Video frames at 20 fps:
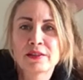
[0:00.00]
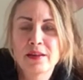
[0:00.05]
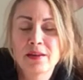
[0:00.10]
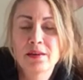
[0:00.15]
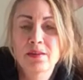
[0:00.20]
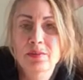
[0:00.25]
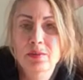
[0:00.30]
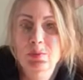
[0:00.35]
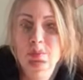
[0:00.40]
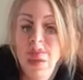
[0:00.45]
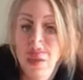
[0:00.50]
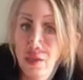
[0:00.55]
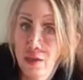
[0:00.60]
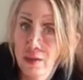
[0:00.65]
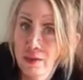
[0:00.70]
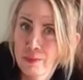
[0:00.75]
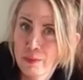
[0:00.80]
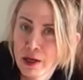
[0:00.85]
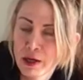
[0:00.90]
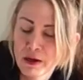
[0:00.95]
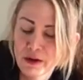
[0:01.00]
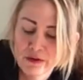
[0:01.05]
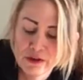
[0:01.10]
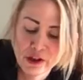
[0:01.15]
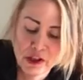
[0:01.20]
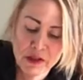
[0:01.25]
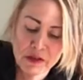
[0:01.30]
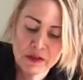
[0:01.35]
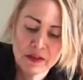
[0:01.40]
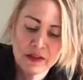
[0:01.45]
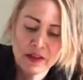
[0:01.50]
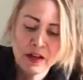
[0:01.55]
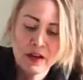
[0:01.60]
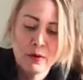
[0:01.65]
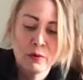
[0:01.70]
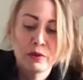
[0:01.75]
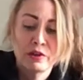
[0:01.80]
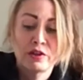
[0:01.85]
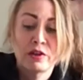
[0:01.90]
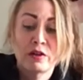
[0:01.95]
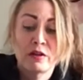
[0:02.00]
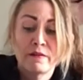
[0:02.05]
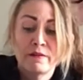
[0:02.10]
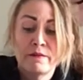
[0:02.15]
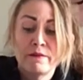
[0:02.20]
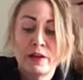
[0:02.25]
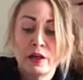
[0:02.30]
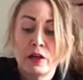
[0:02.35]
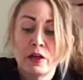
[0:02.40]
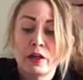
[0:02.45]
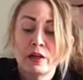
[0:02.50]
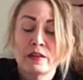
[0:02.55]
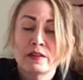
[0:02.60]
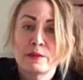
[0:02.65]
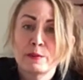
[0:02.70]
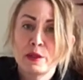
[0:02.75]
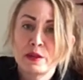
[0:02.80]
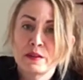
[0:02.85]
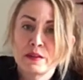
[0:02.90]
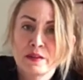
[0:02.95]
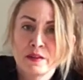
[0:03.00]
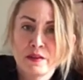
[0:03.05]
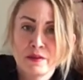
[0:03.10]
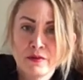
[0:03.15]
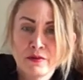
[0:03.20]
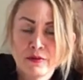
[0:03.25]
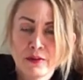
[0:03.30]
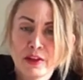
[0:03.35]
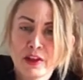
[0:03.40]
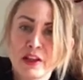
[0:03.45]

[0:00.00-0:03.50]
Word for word: saying there was okay. a pair of jeans there, which are very expensive.